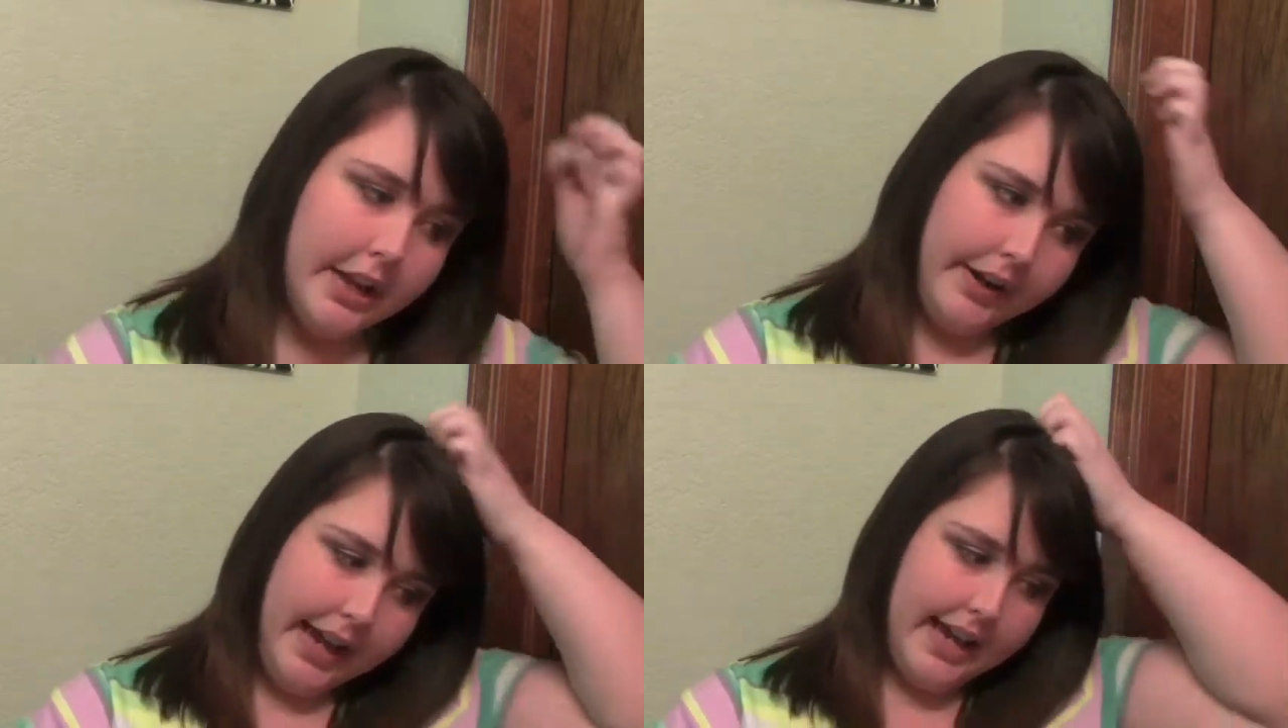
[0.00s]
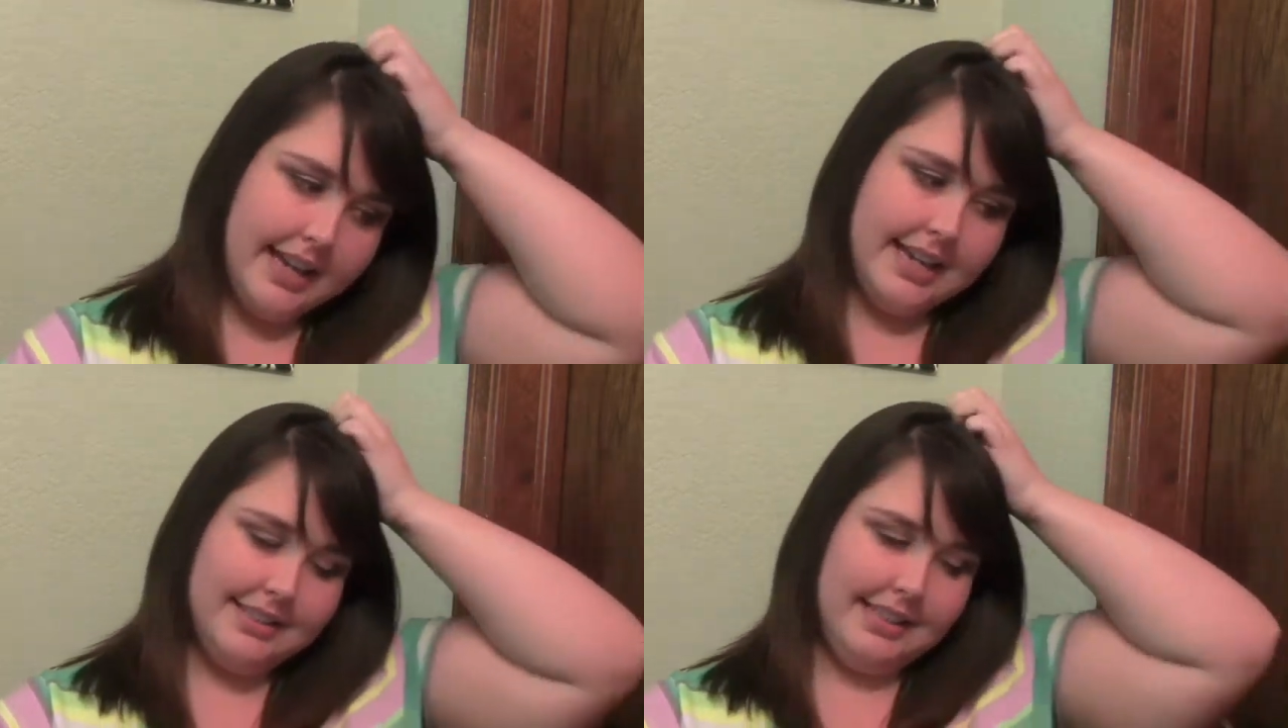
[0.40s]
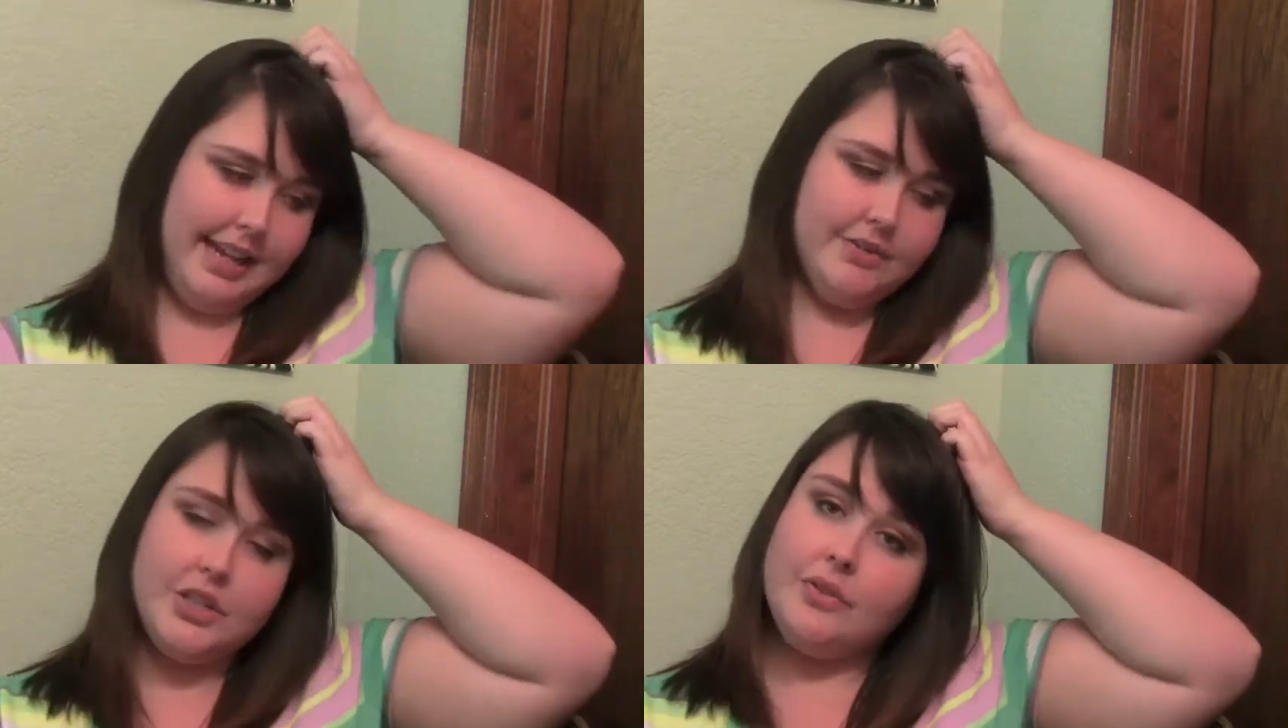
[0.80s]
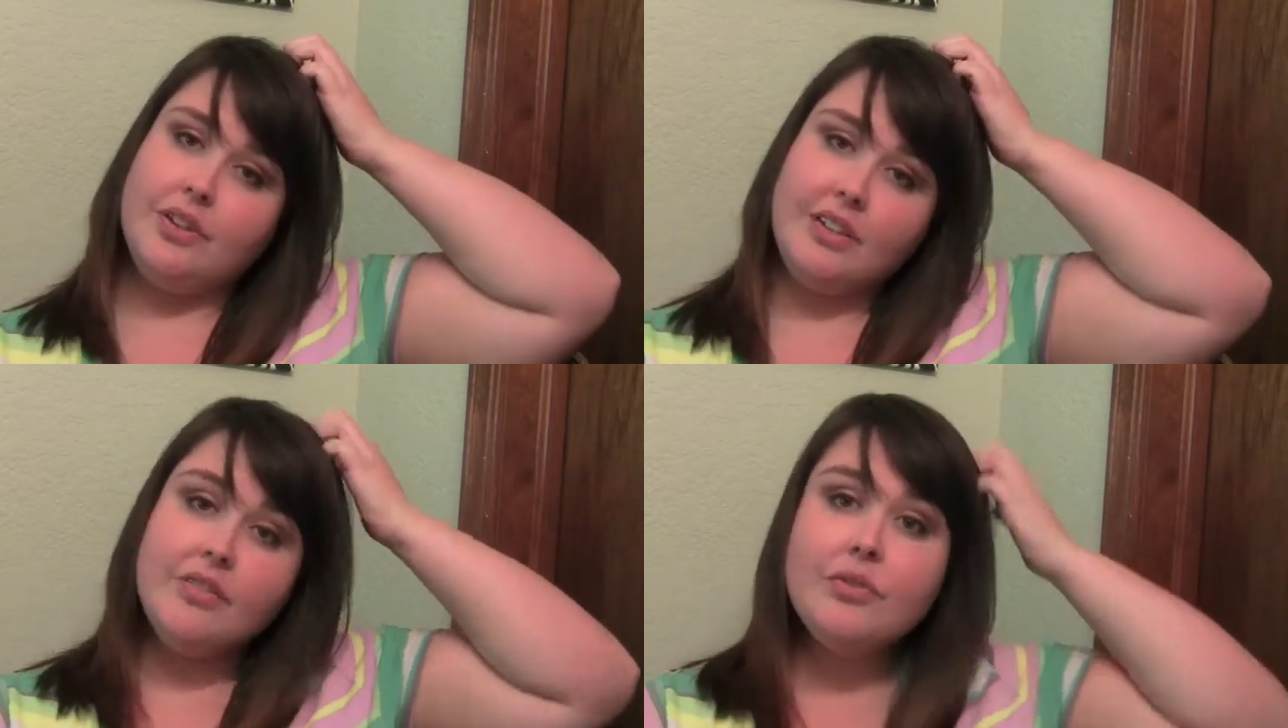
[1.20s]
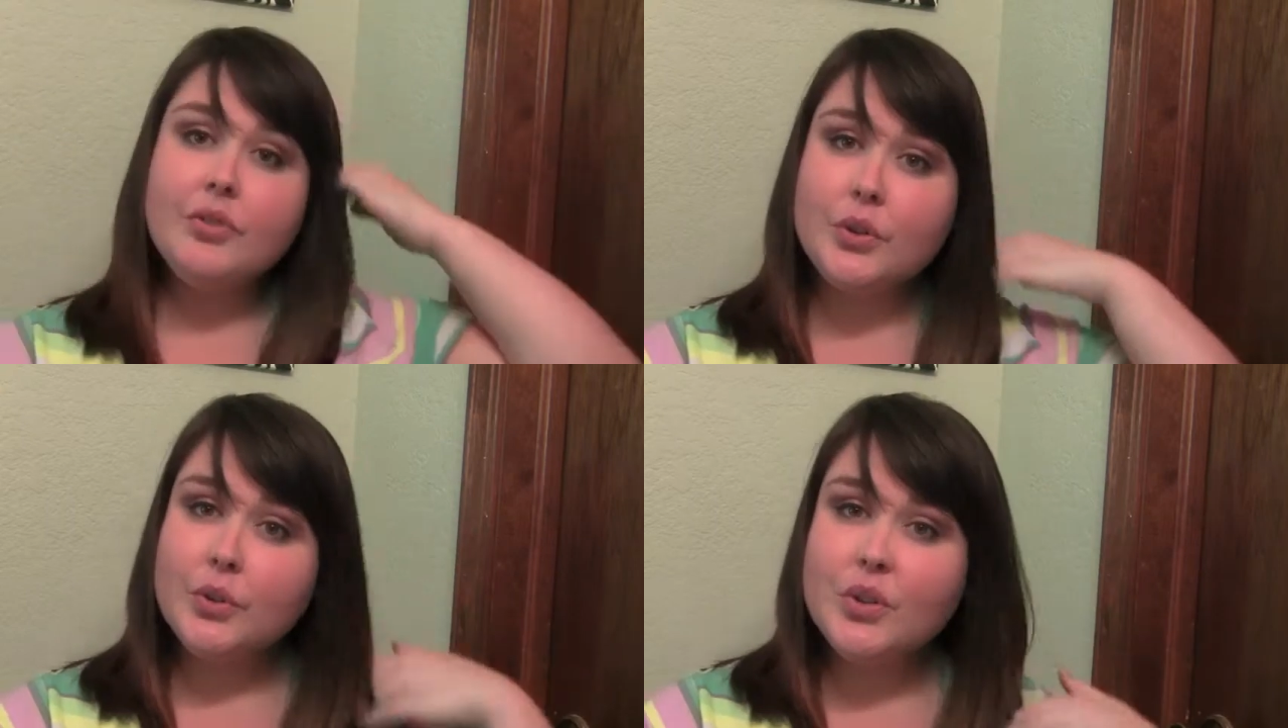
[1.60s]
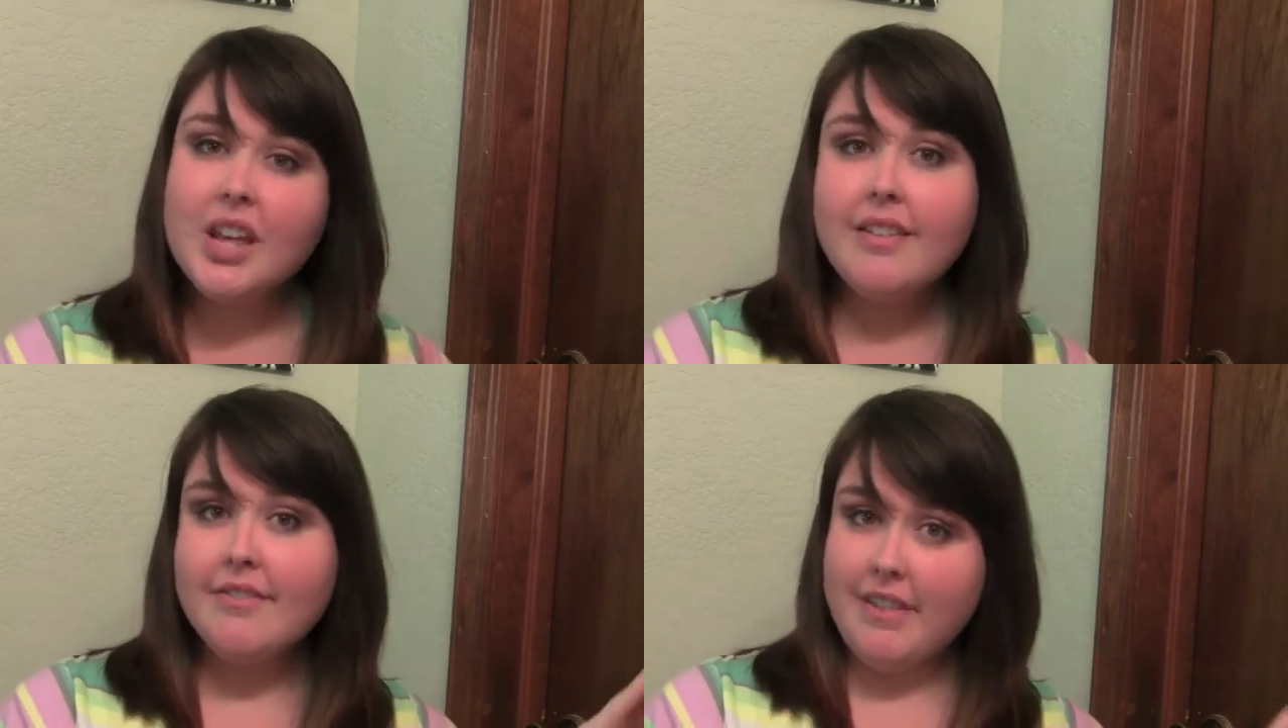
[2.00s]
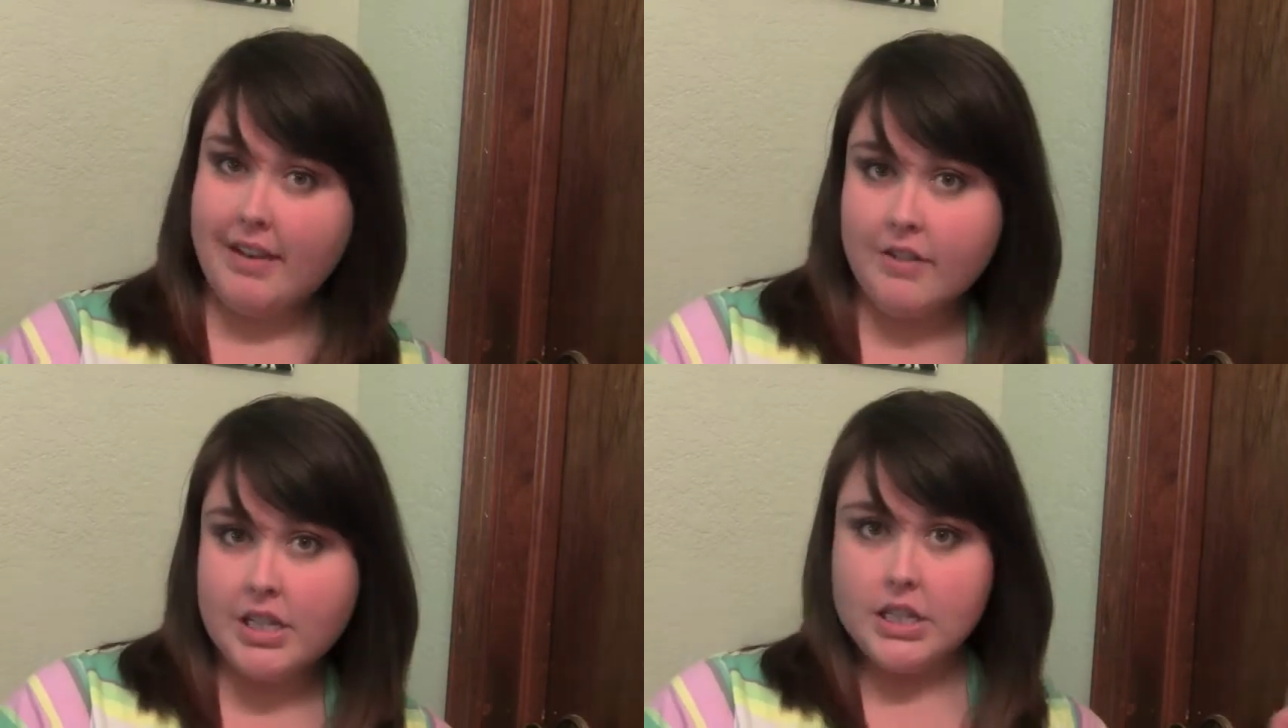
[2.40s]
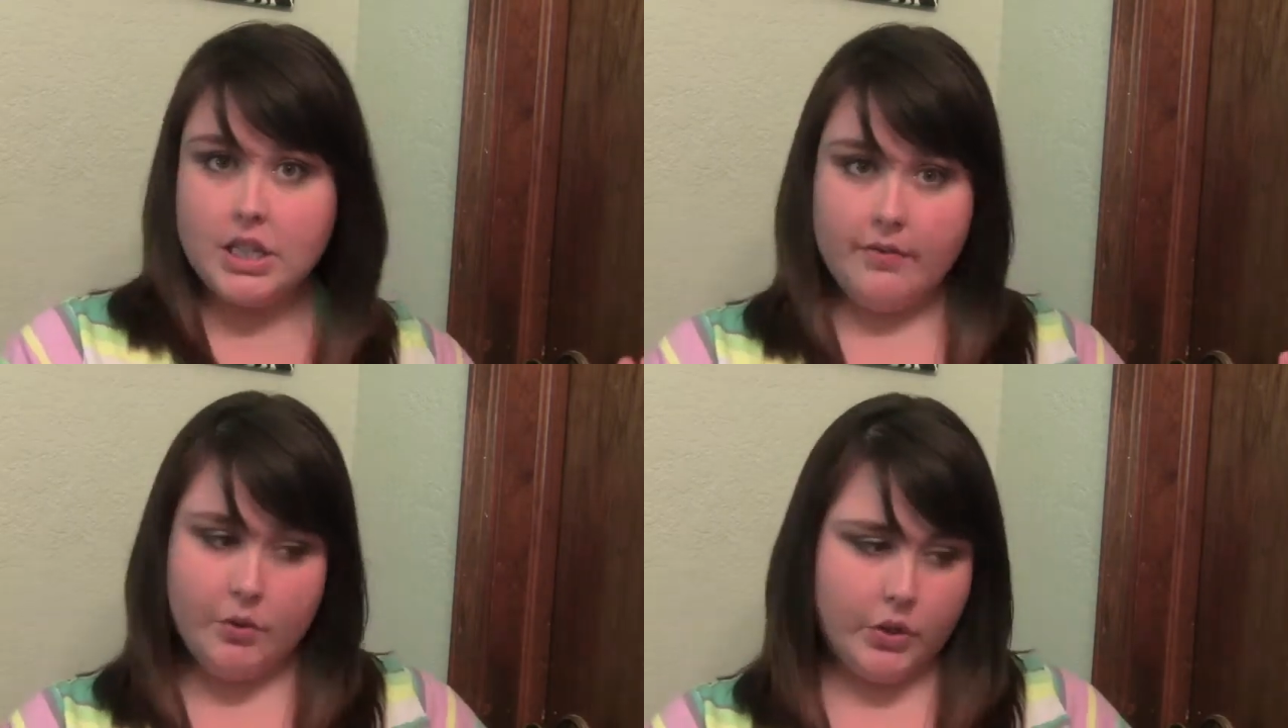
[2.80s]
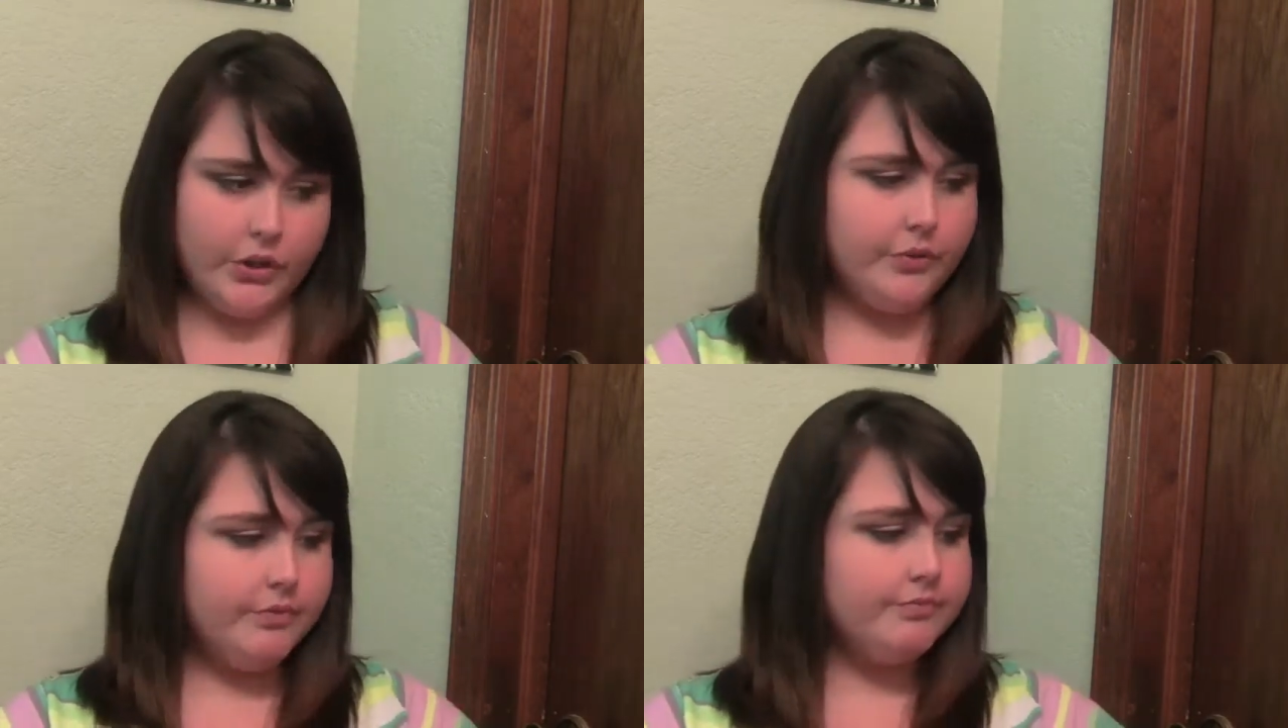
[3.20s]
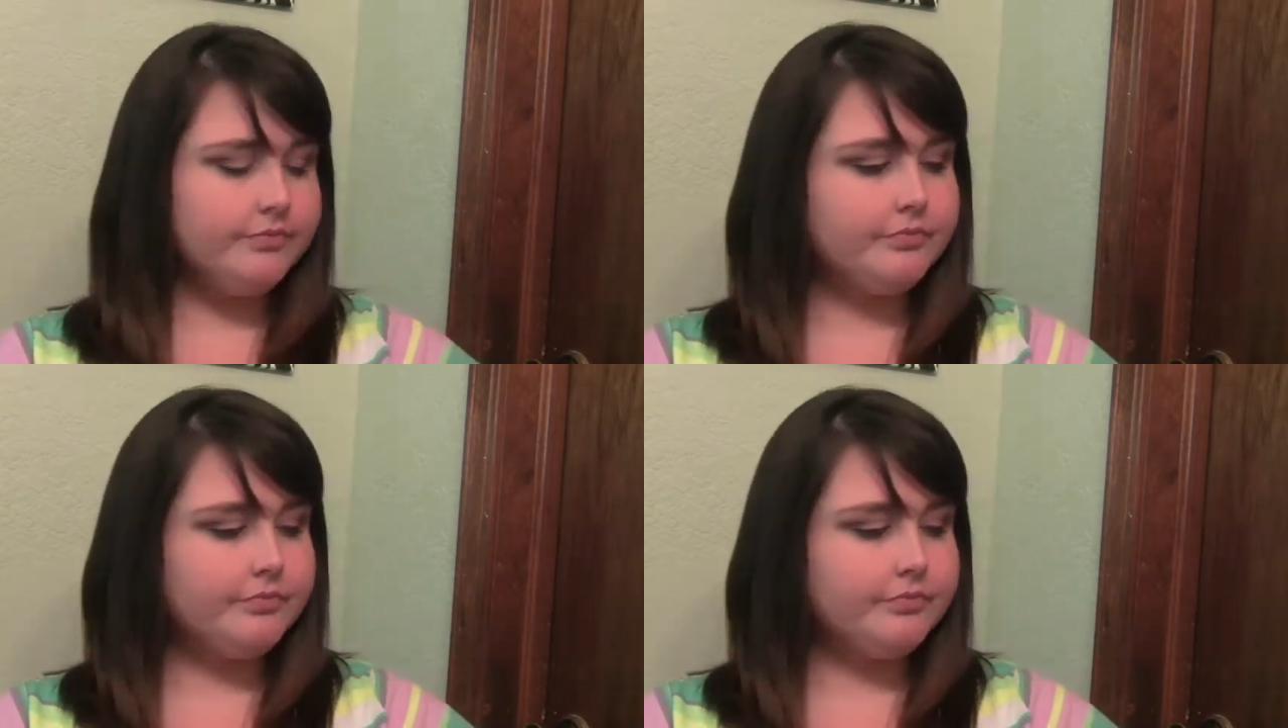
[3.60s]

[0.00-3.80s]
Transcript: Okay, I have two fun food favorites for you.